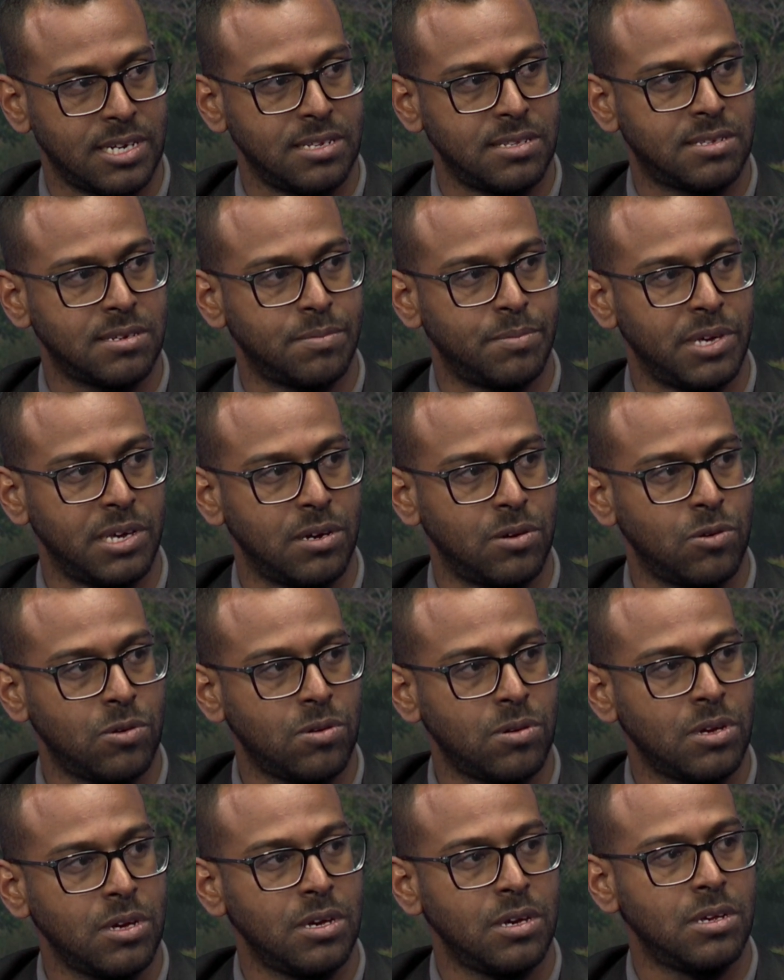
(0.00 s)
in
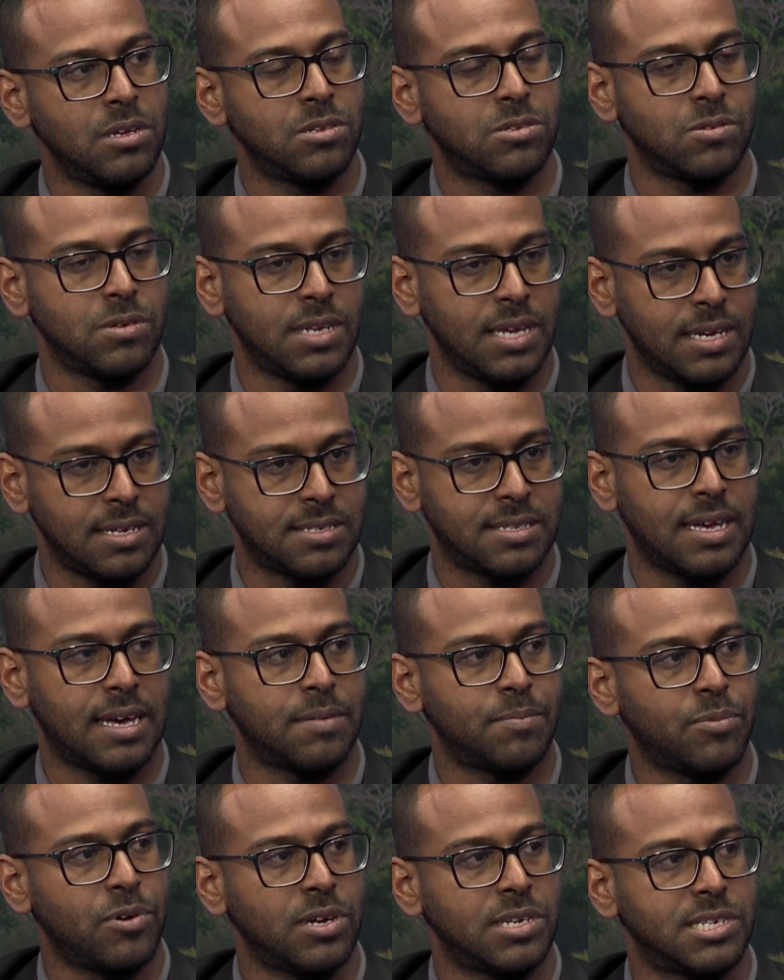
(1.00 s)
Tobago. So there's
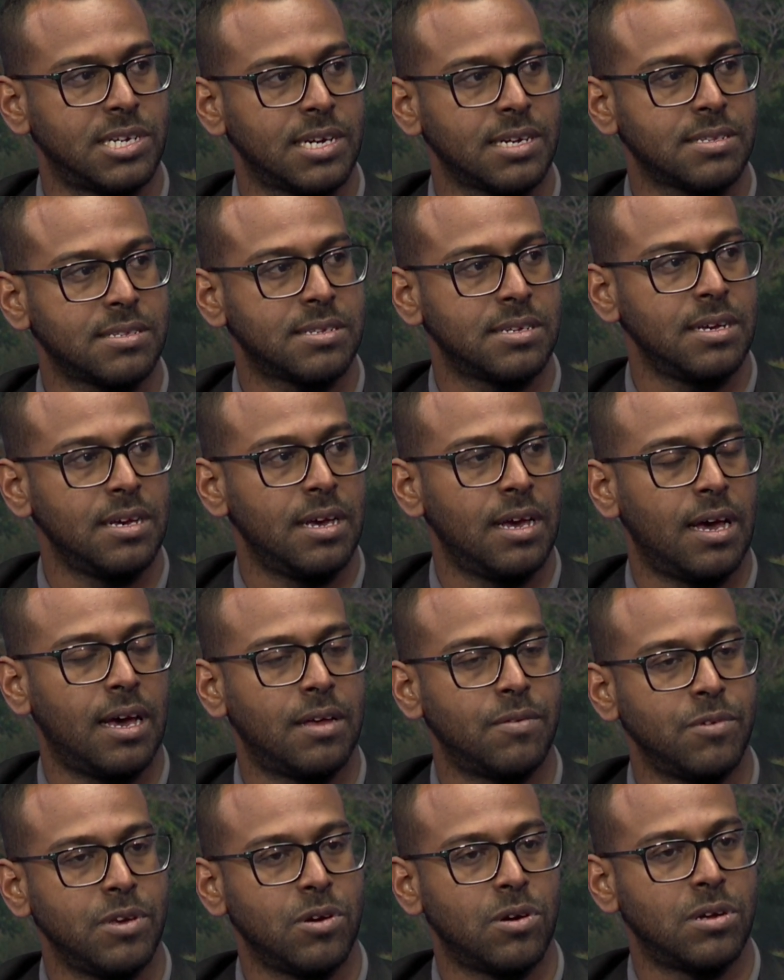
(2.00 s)
that project.
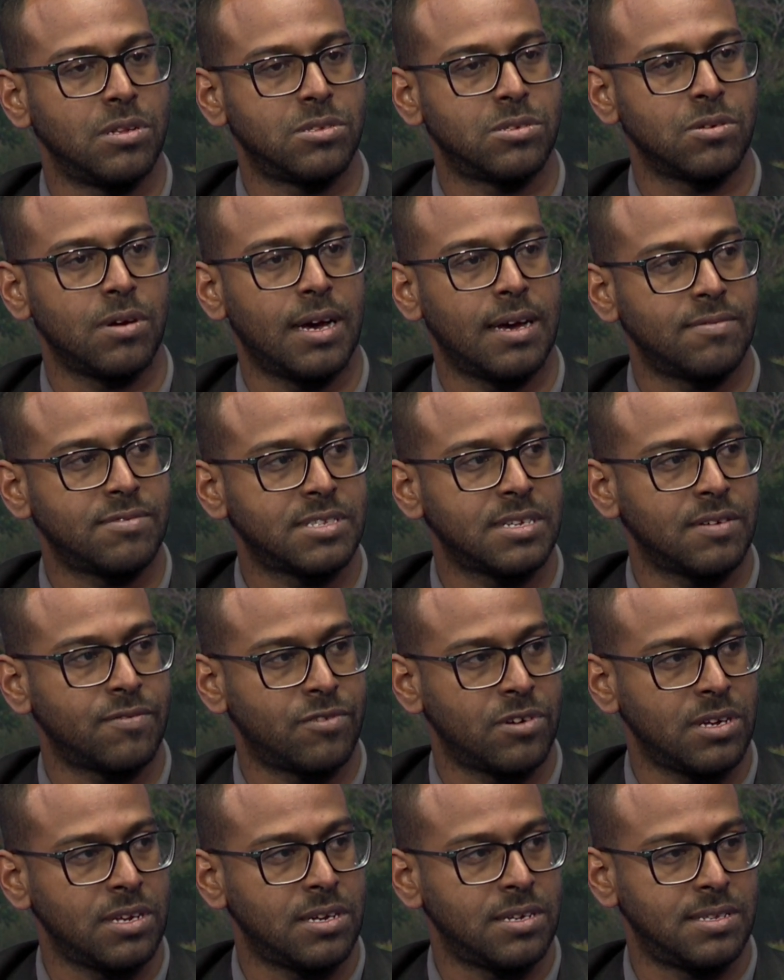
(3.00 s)
And we also have
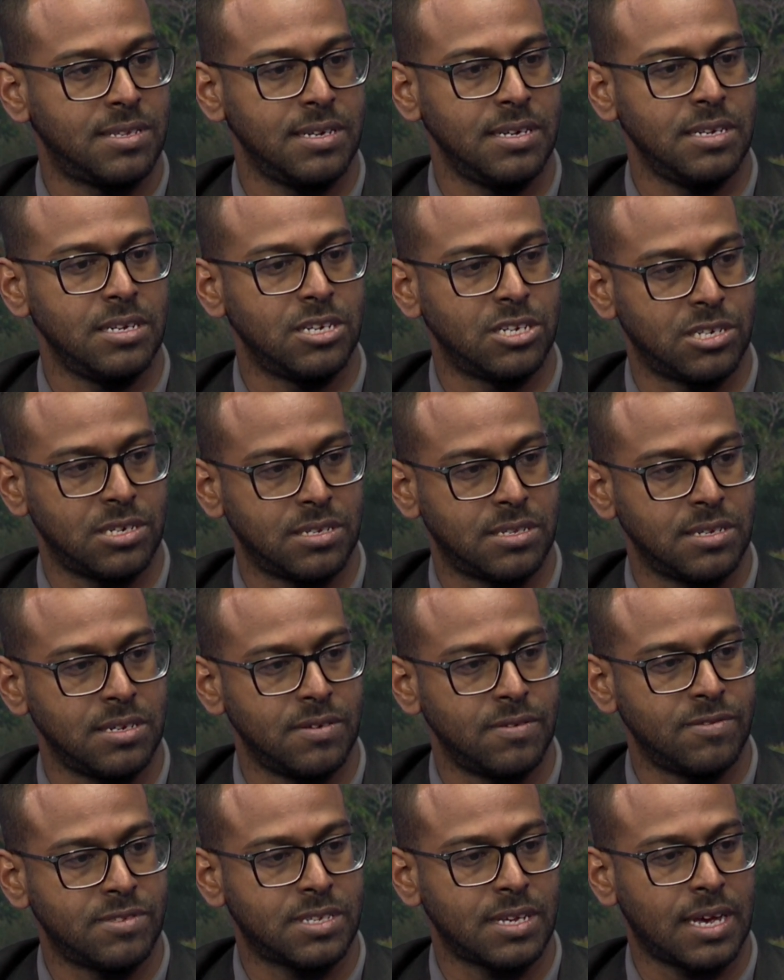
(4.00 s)
several other
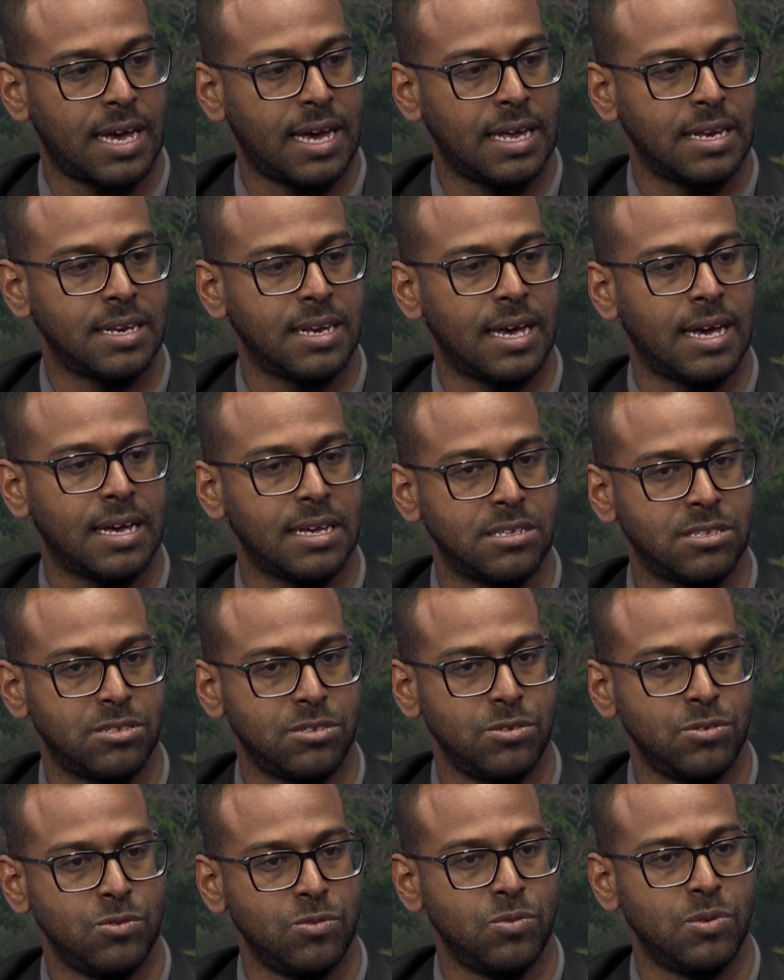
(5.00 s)
initiatives. And as
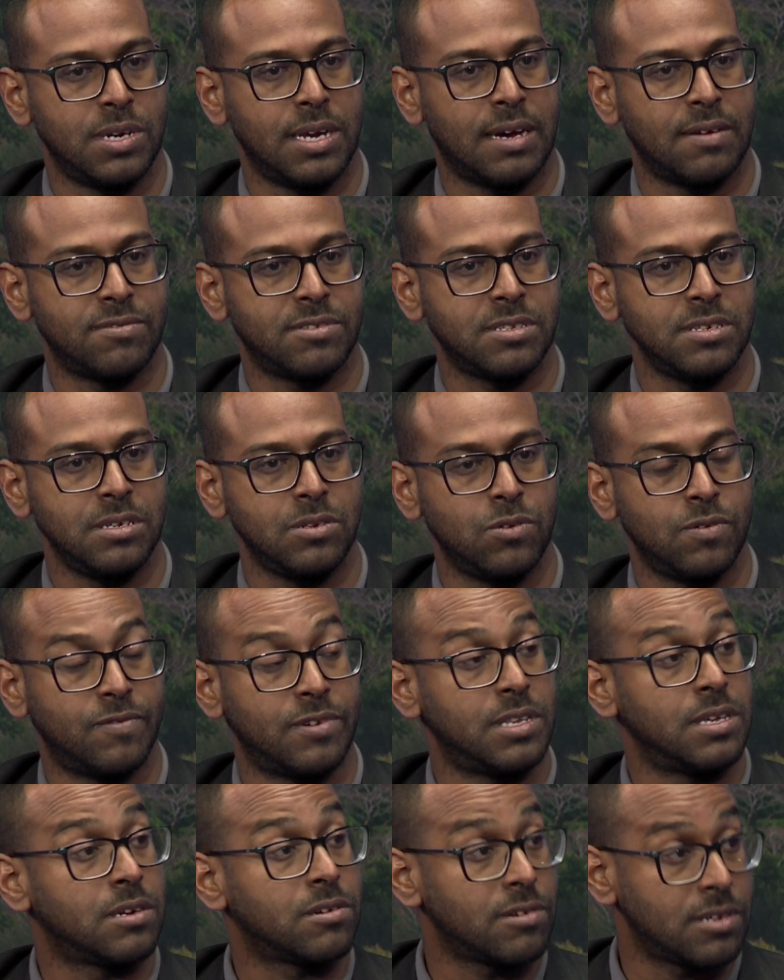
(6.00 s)
you would have seen
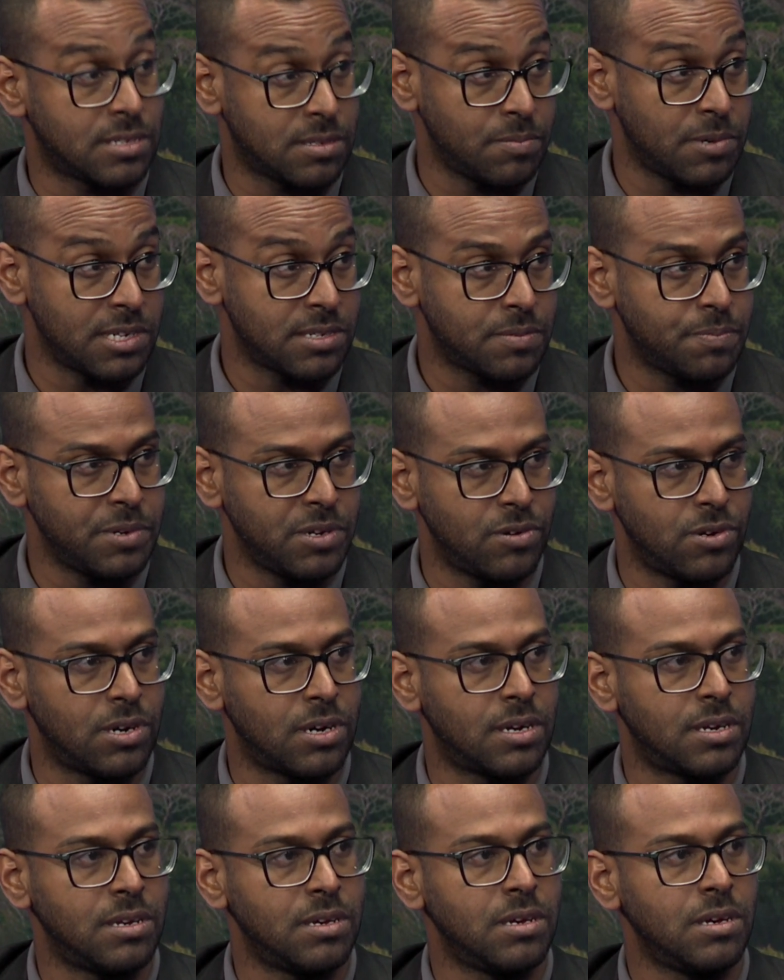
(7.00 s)
over the Christmas
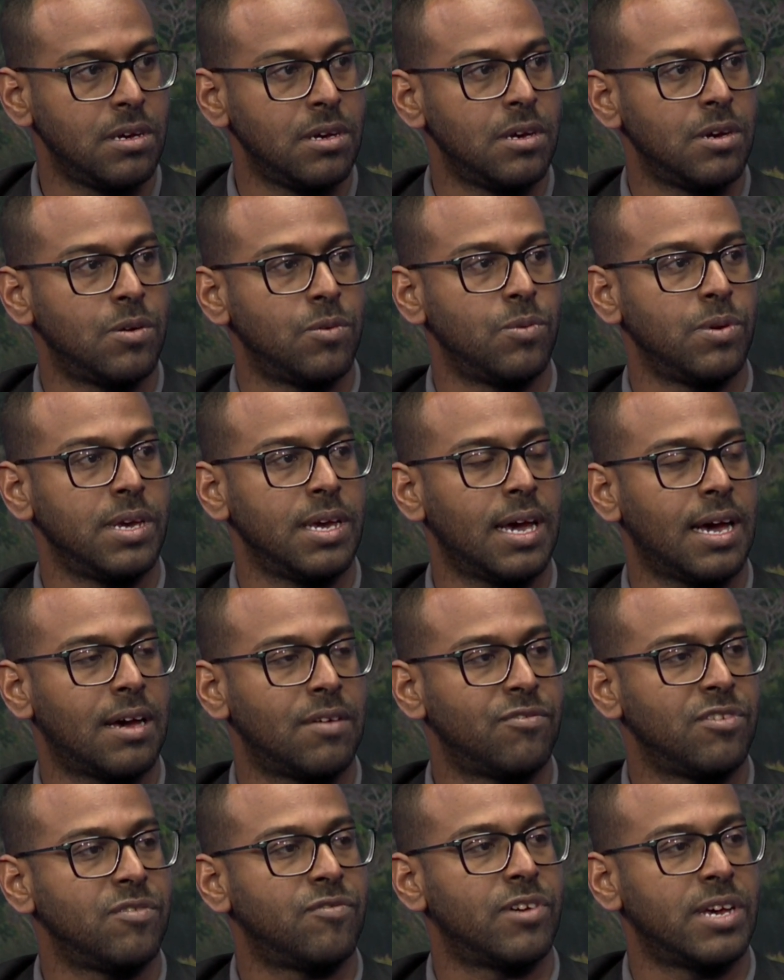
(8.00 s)
period, we
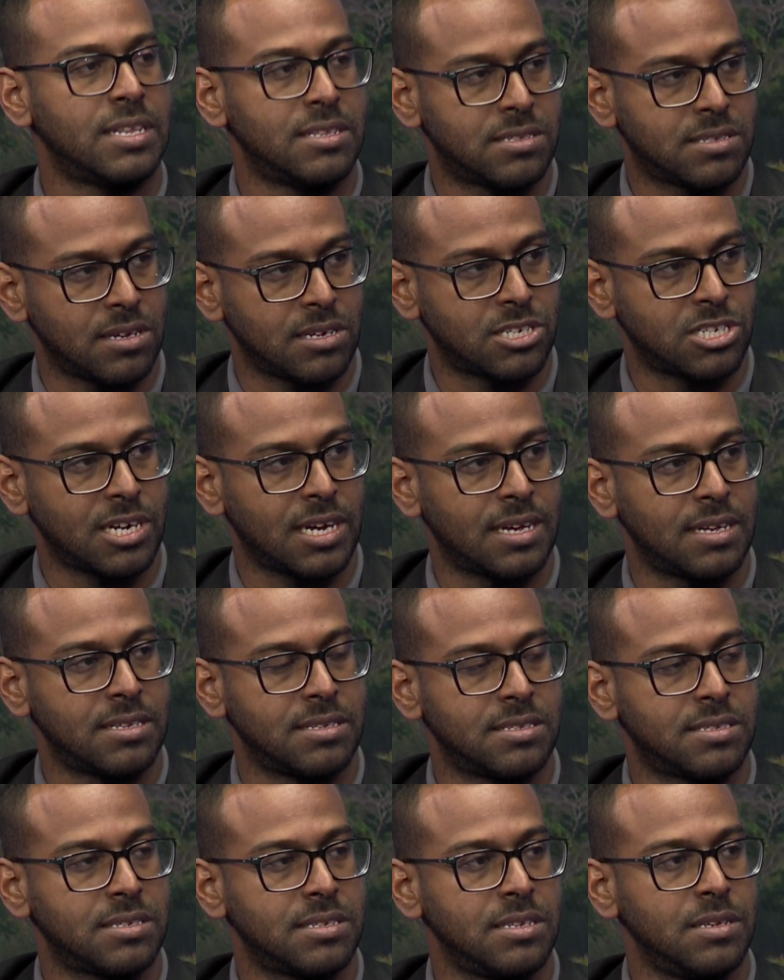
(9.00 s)
have events such
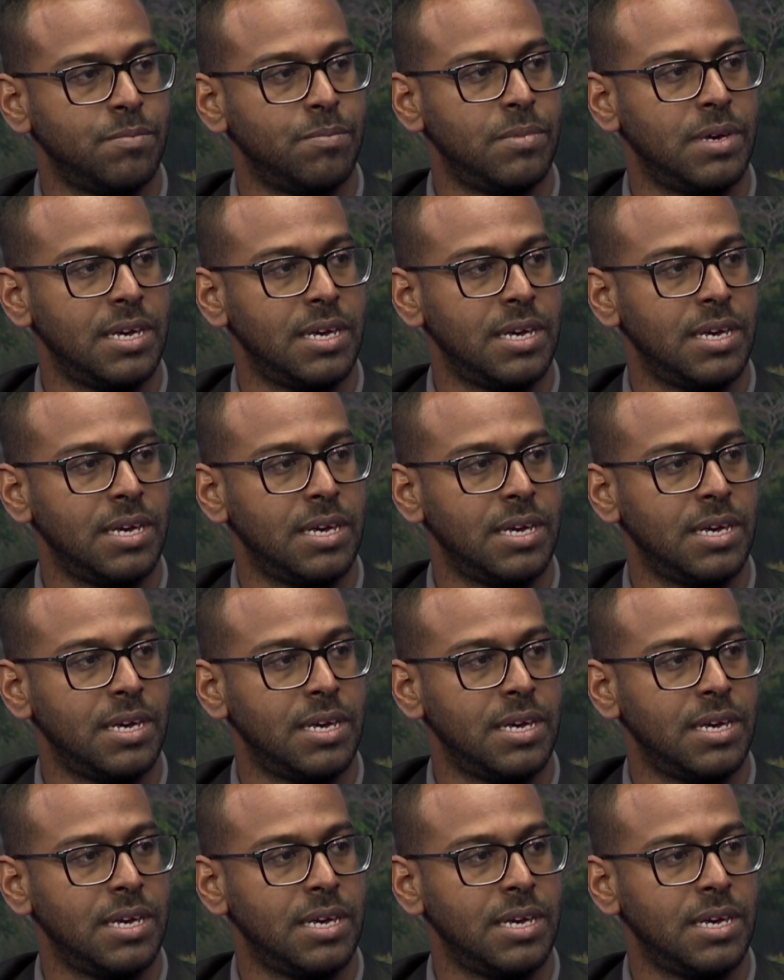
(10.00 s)
as the